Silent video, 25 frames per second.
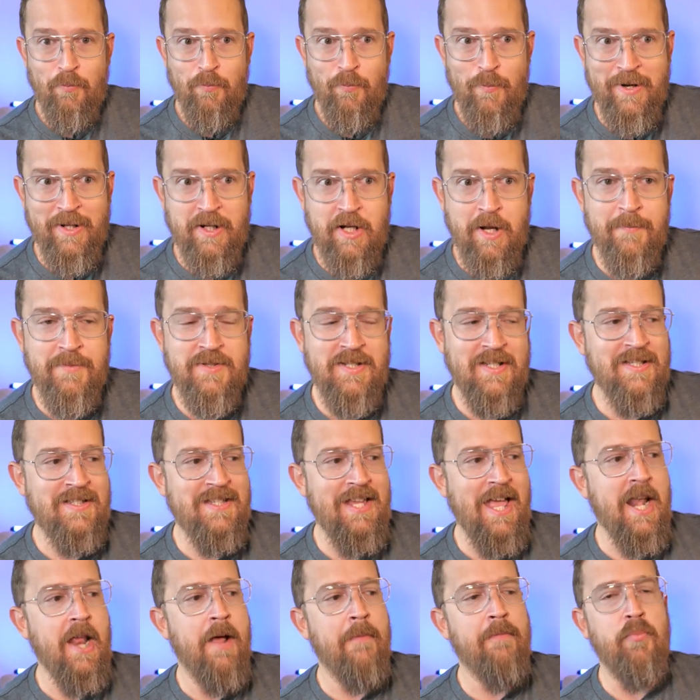when it comes to
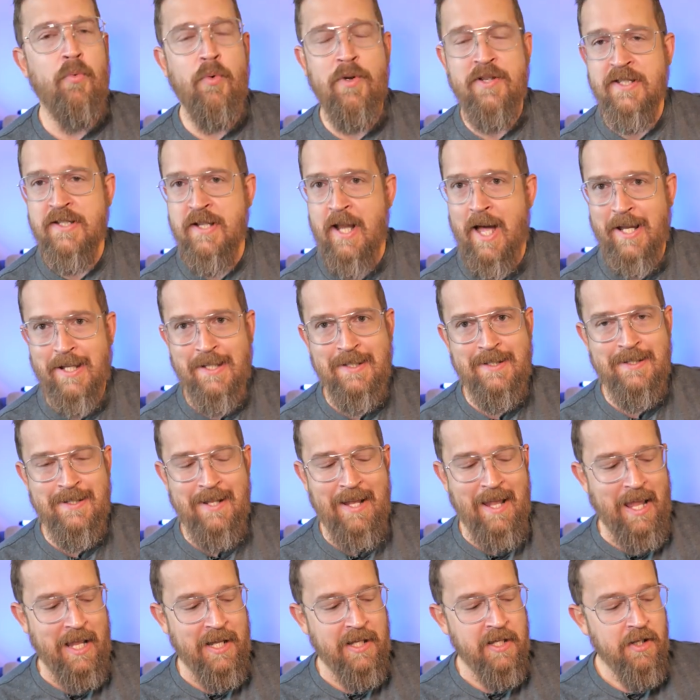setup was night and
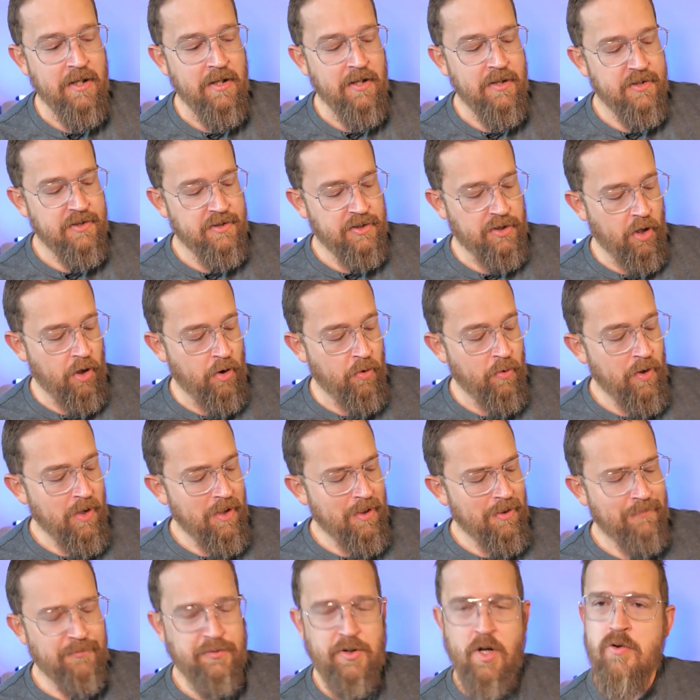day. So
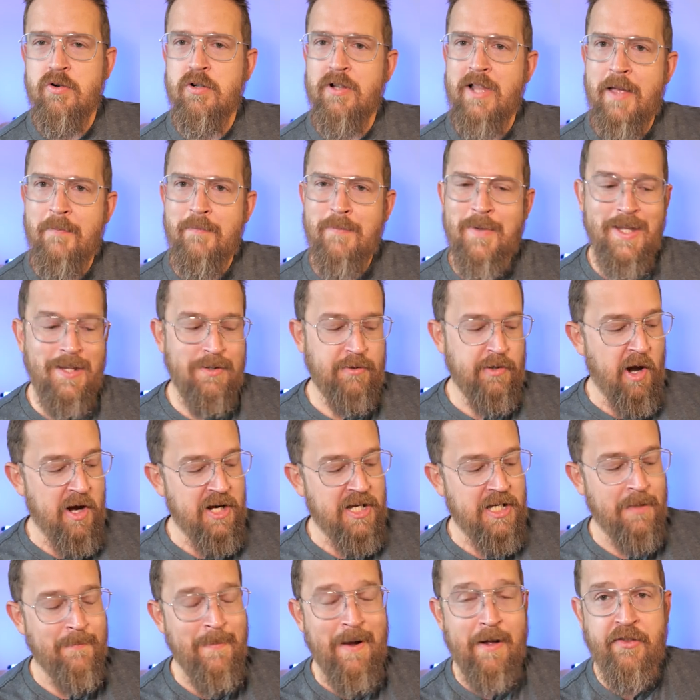don't let me
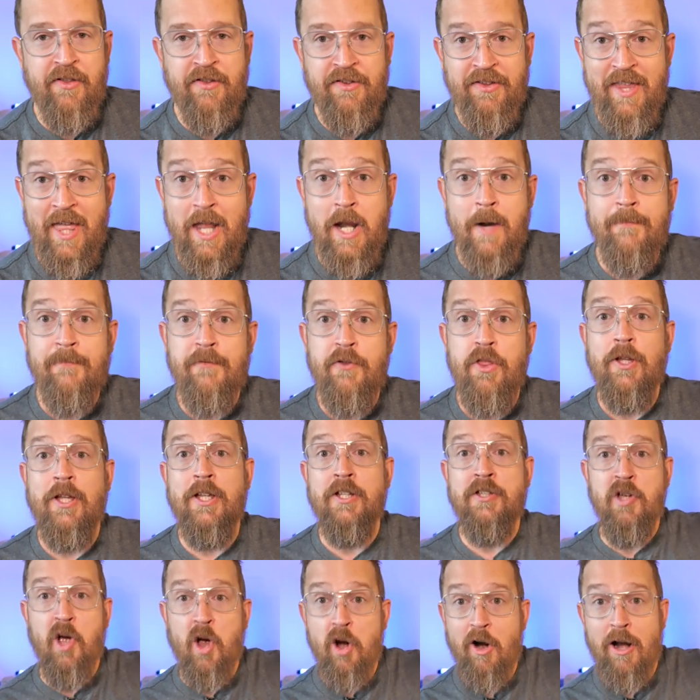talking about the setup for the
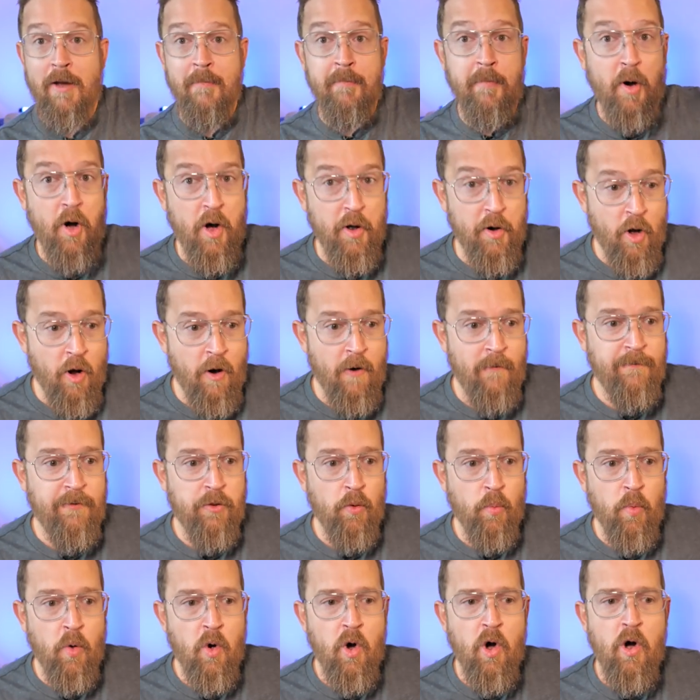guitar I bought off
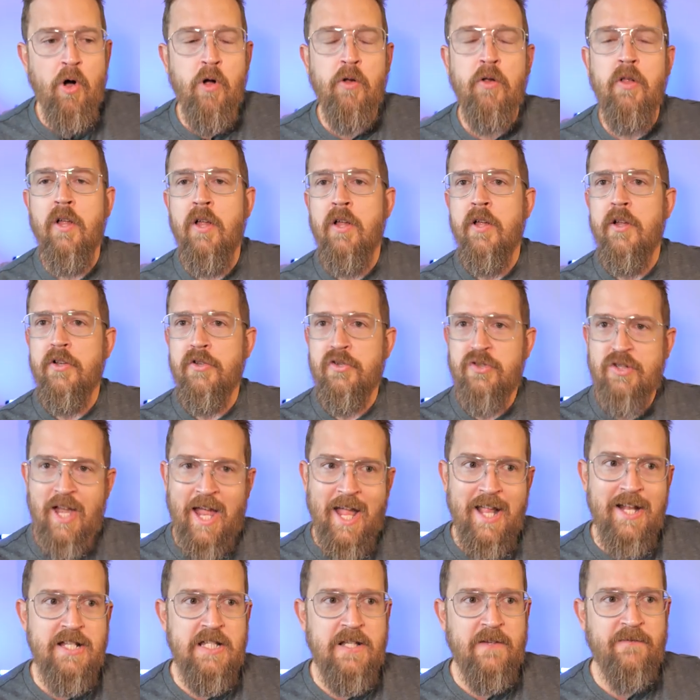the wall
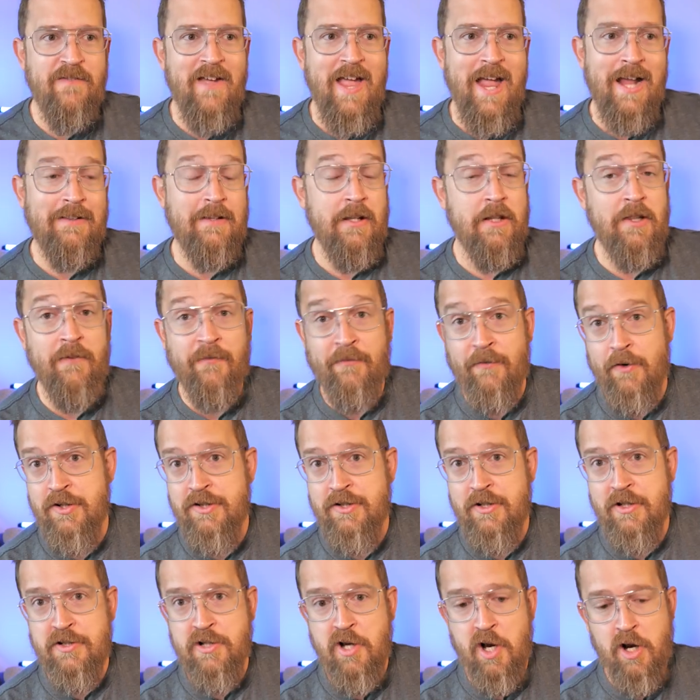change the fact that the
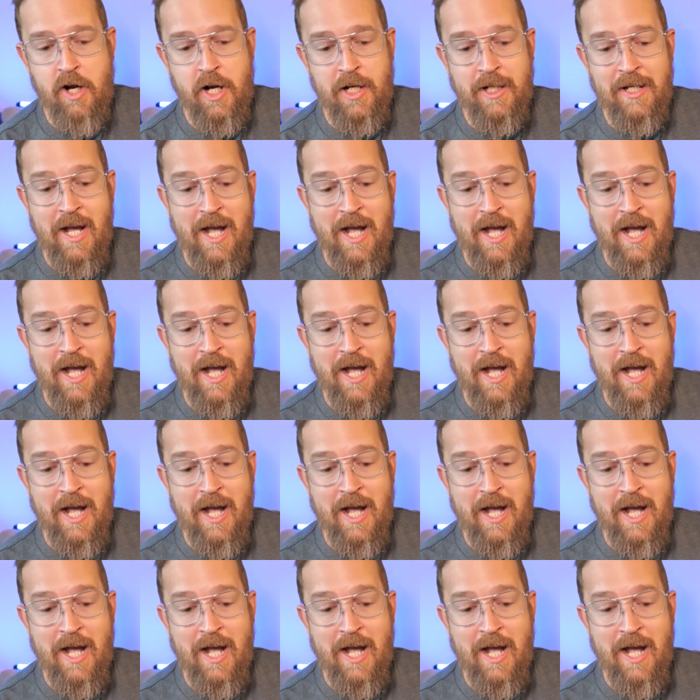first guitar I